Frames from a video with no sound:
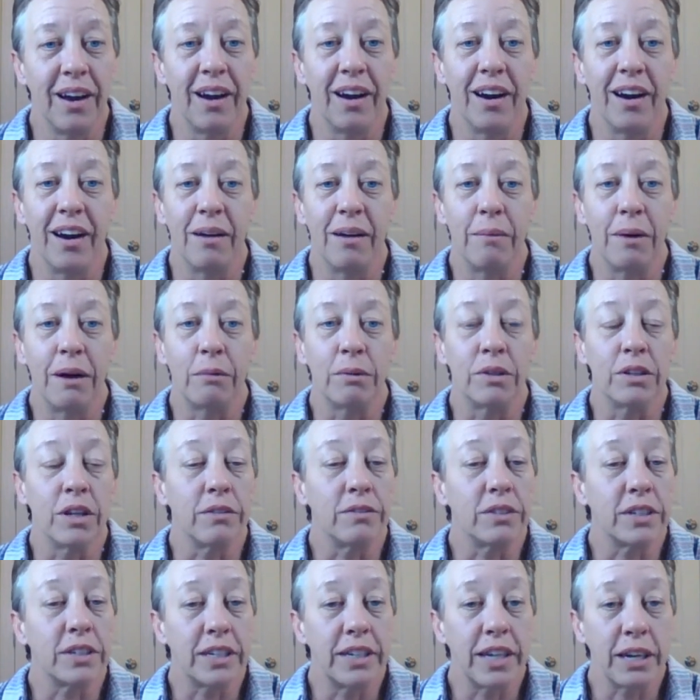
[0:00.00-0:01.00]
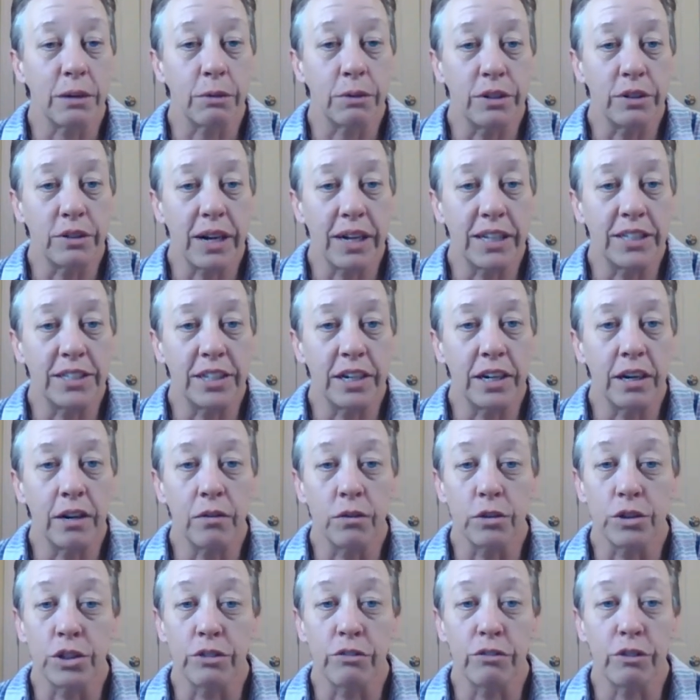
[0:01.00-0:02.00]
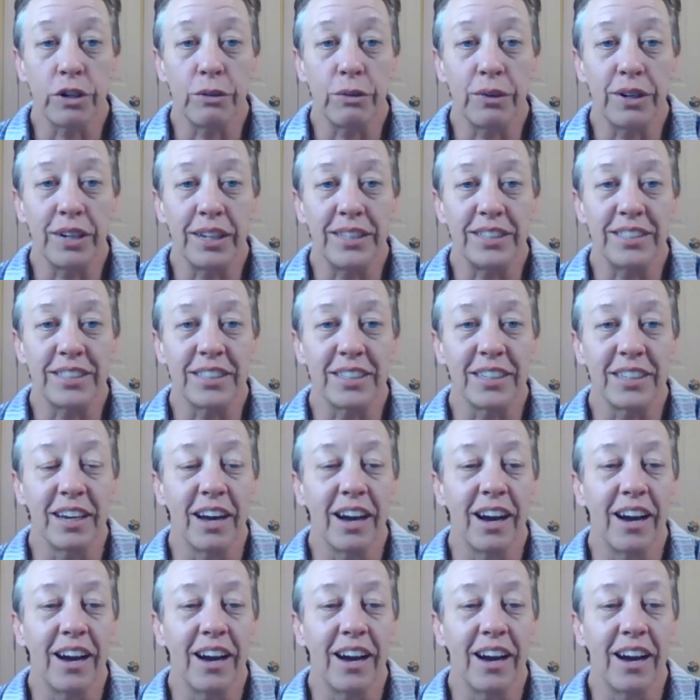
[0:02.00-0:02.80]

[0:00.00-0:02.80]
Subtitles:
I would love to connect with you guys there. Those are free readings.